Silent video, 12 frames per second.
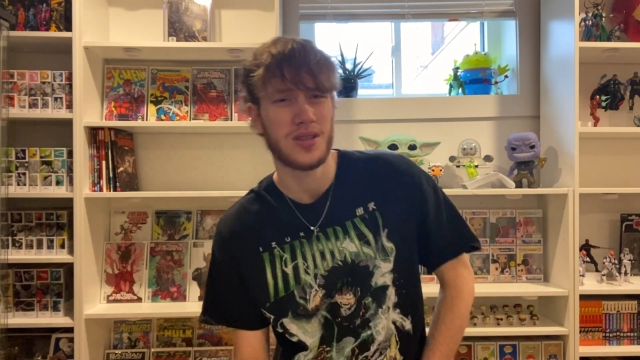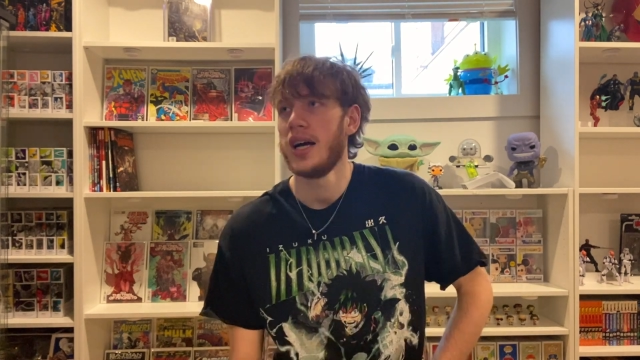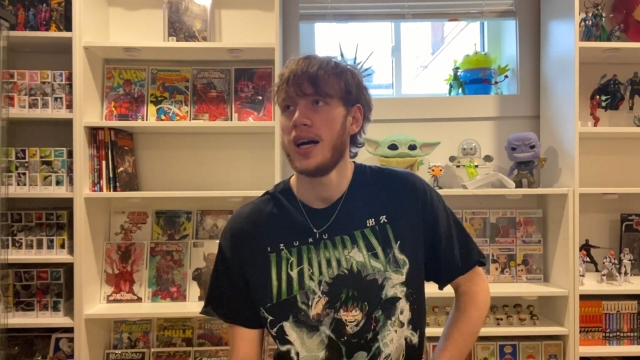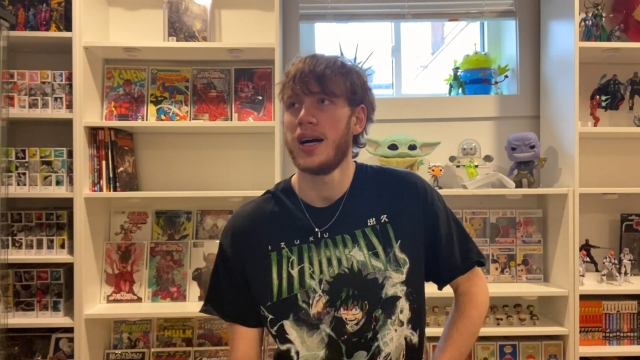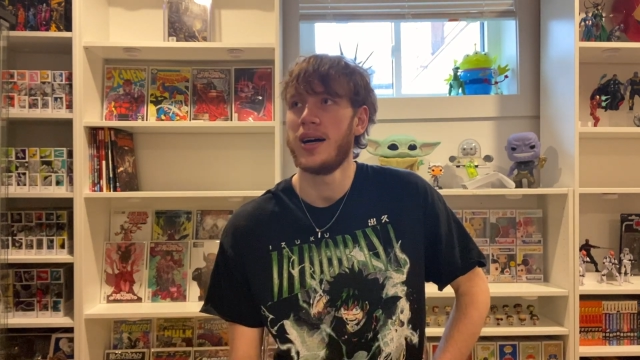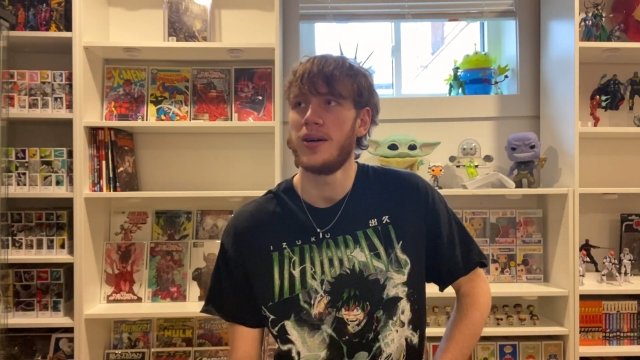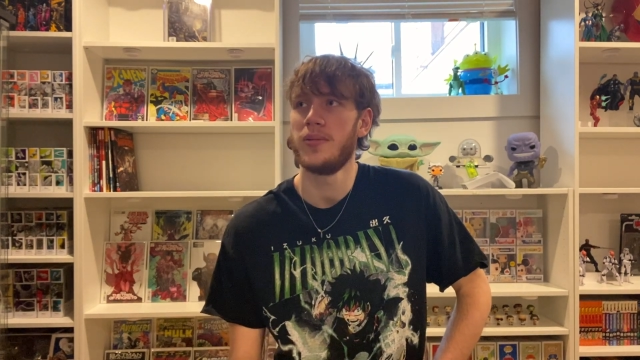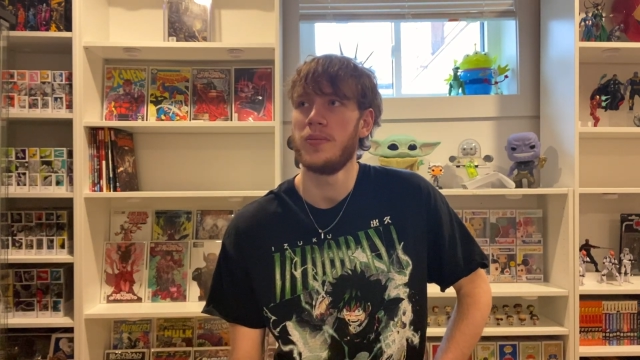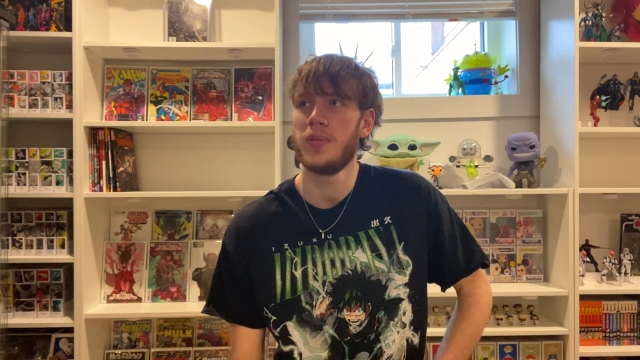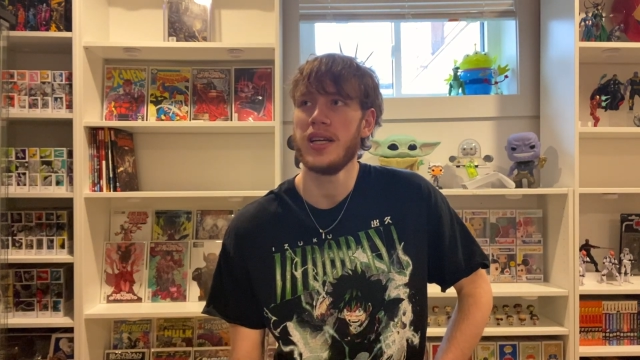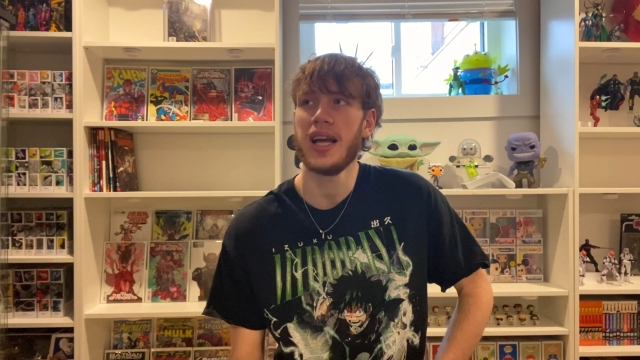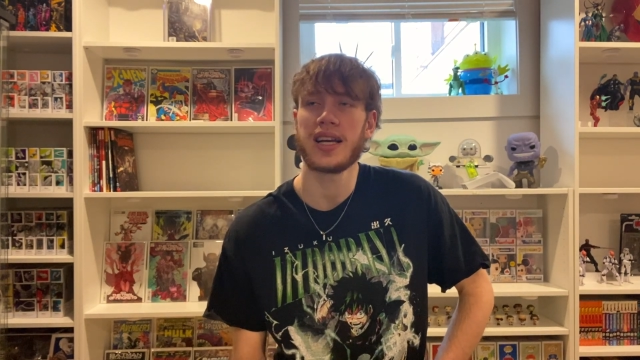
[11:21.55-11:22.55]

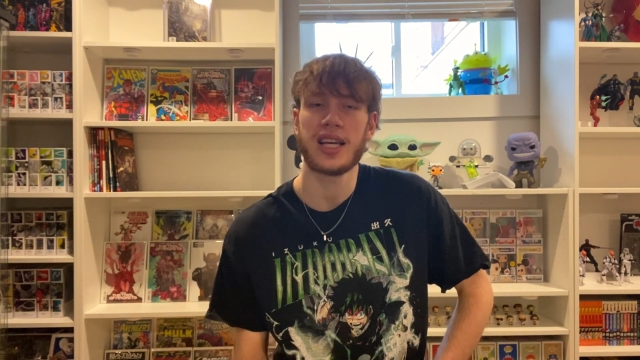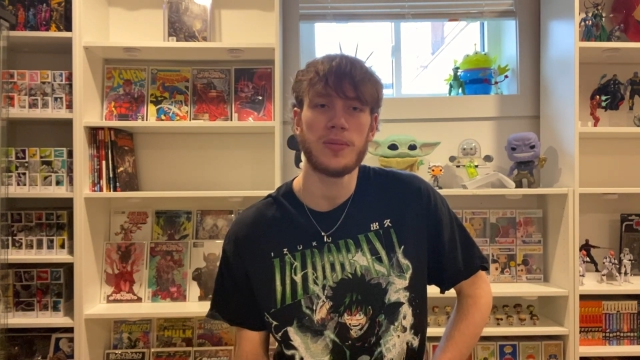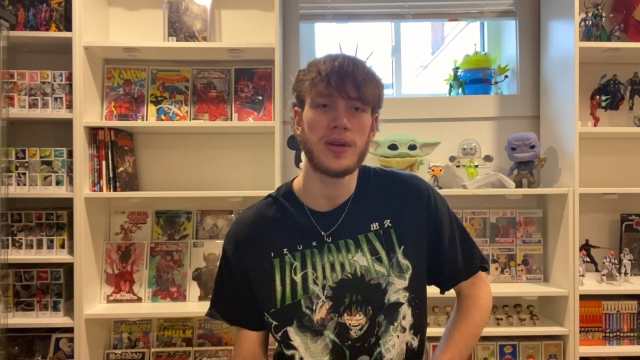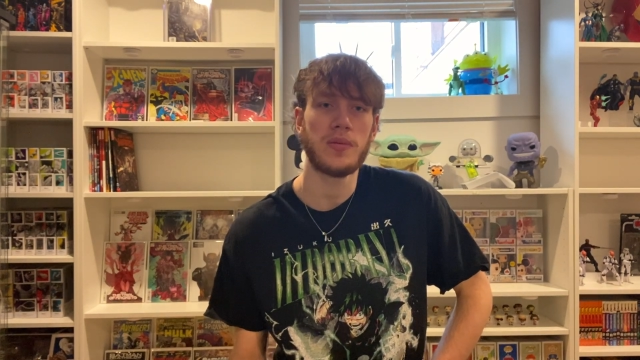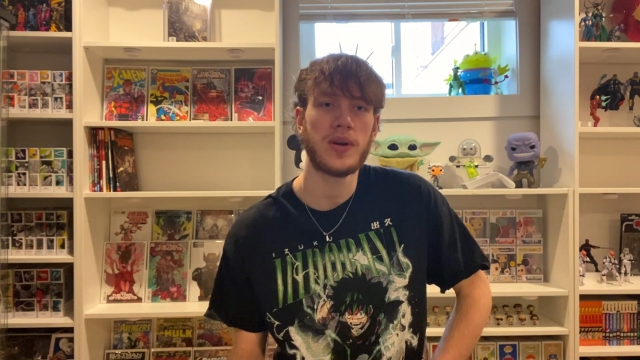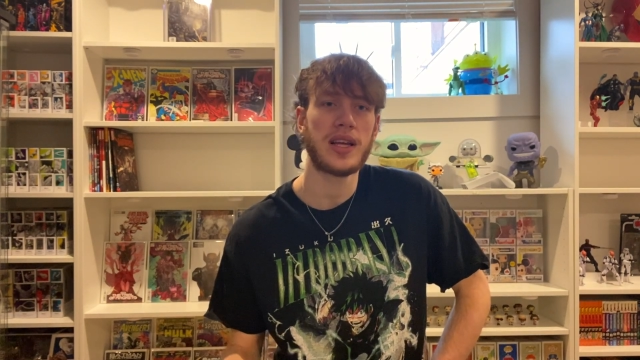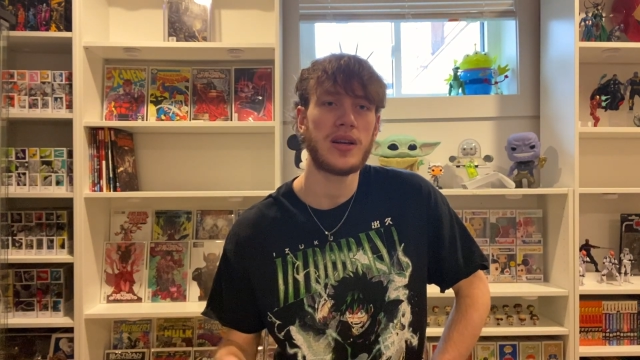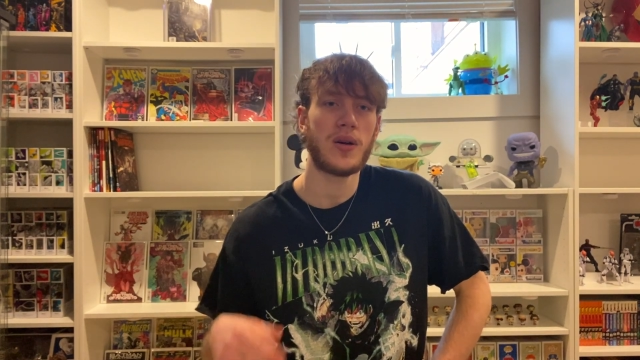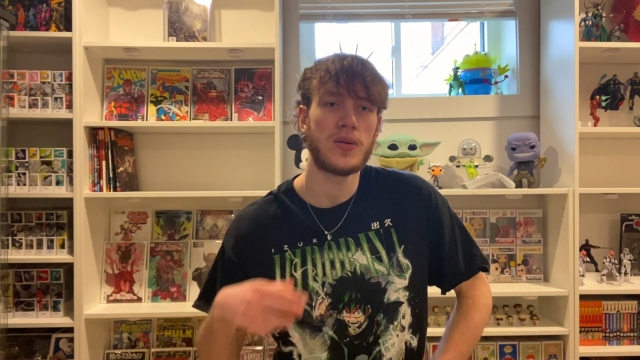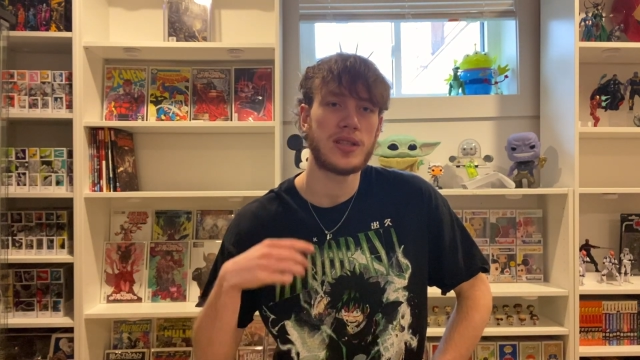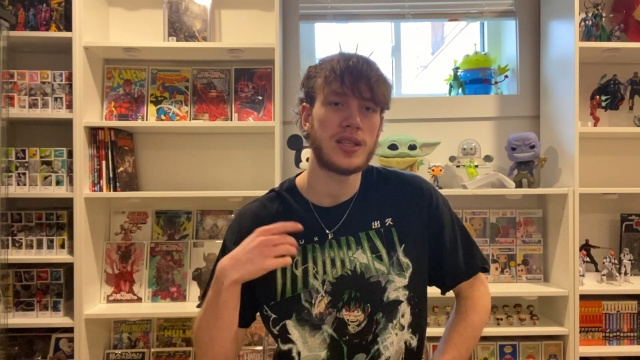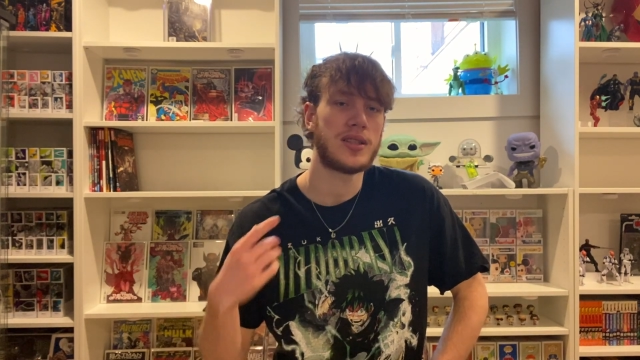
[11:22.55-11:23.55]
but yeah, give me when he
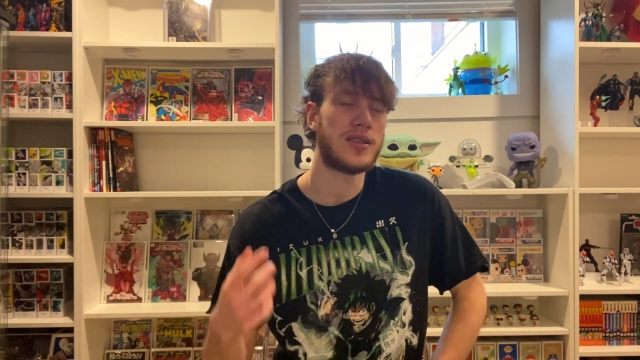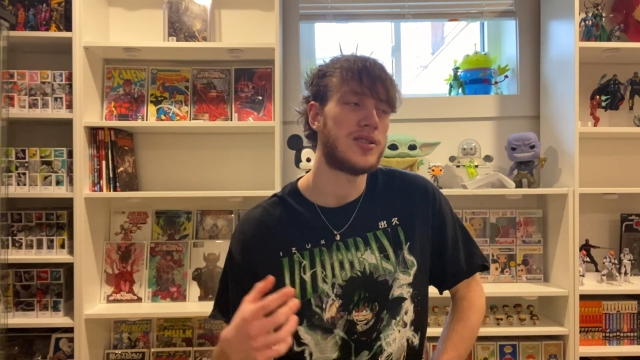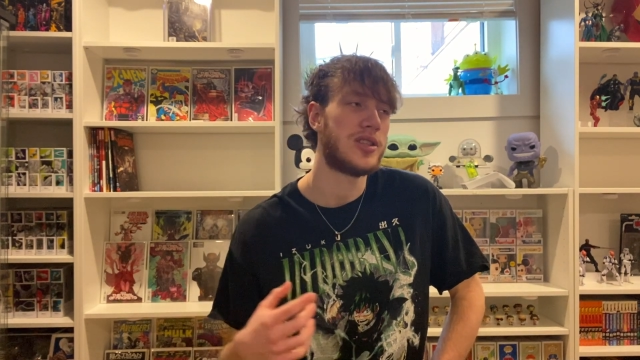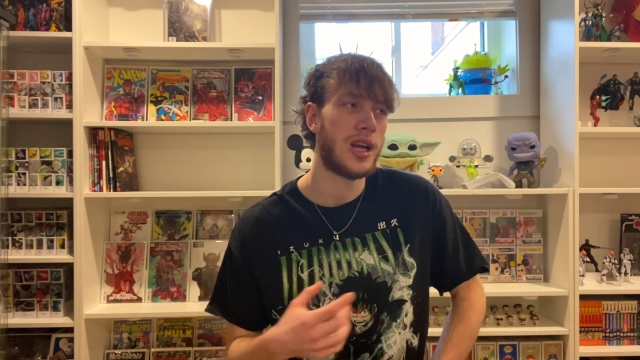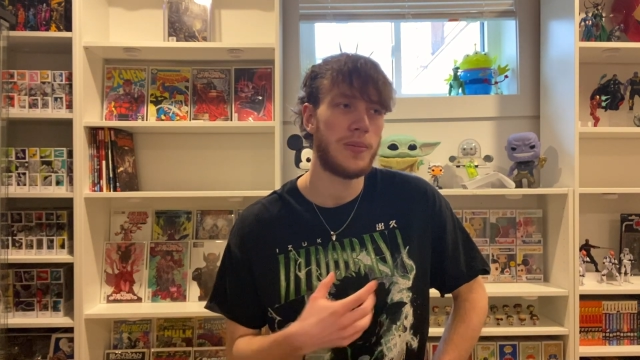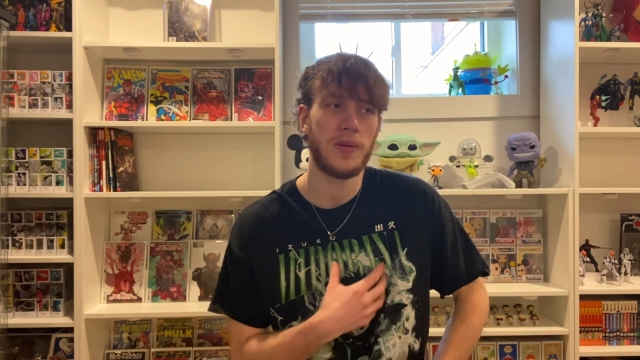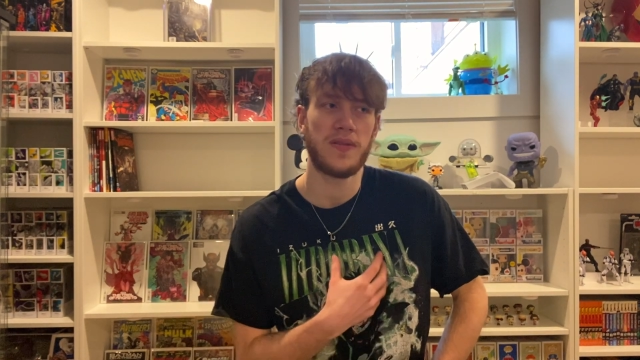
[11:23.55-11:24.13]
goes into the ship, he